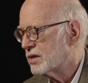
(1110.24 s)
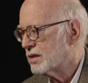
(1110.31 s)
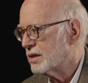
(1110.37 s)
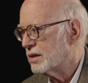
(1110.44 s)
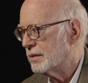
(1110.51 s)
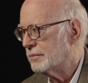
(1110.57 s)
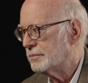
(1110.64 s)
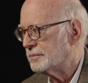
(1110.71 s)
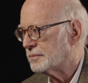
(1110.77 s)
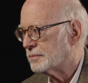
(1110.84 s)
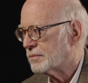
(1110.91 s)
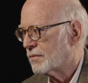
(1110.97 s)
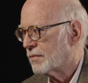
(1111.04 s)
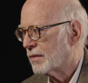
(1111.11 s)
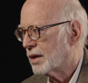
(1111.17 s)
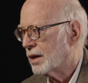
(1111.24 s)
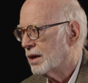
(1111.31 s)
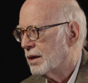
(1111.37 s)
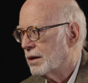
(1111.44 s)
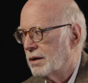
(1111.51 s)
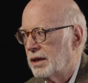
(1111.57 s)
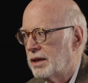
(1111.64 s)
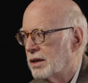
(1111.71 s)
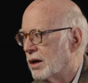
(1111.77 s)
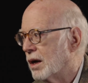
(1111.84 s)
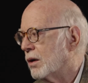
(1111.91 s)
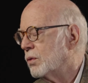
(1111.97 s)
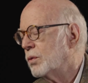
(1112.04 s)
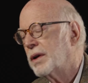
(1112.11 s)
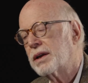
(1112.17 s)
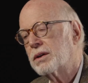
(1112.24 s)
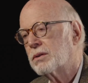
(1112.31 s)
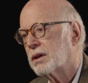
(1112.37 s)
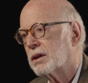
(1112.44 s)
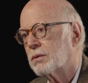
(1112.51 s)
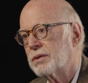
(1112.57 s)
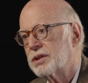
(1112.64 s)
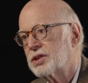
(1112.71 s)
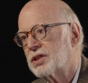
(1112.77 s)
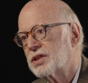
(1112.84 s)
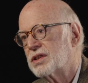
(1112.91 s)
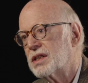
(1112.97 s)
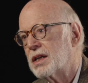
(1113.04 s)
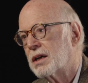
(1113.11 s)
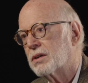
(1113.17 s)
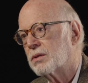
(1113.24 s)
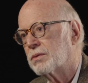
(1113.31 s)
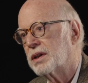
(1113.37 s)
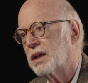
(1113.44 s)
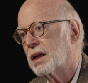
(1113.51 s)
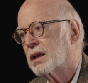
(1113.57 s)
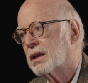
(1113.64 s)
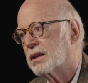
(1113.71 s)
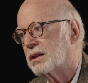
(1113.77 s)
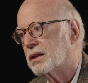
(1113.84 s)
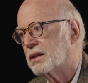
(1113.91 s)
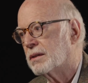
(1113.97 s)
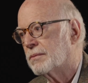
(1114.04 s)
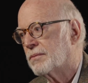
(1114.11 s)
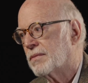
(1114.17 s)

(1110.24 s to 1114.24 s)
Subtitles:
a rhetoric which is not a reality.